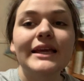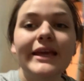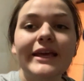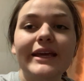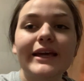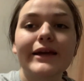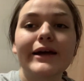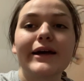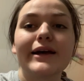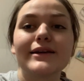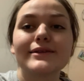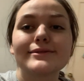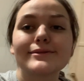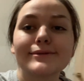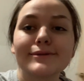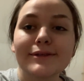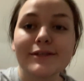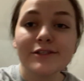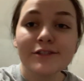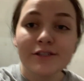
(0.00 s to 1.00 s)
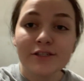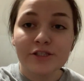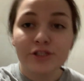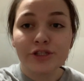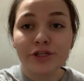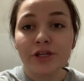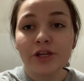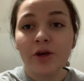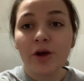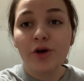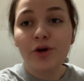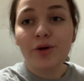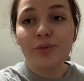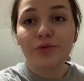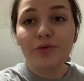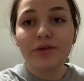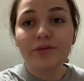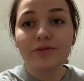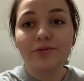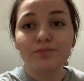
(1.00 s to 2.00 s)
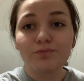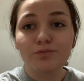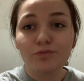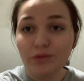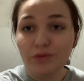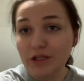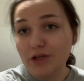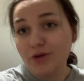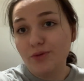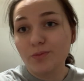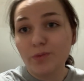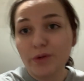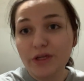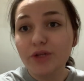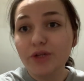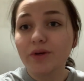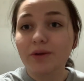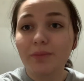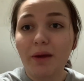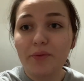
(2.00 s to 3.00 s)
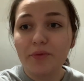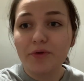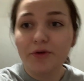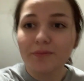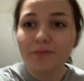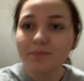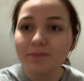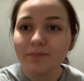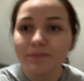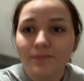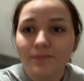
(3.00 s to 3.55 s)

Hey guys, so you know how I'm redoing my room?